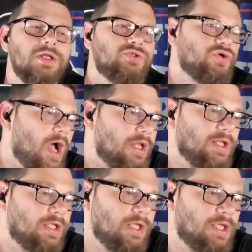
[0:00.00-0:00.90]
trying
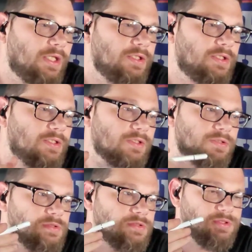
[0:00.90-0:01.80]
to get
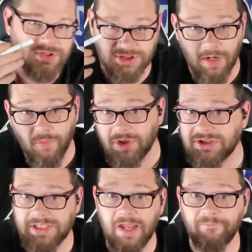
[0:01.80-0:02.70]
somewhere
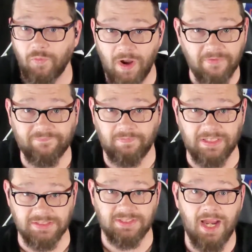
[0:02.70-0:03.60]
safe away from
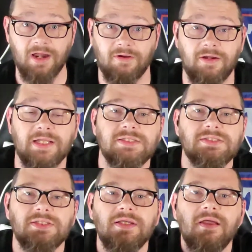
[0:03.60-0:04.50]
these terrorists.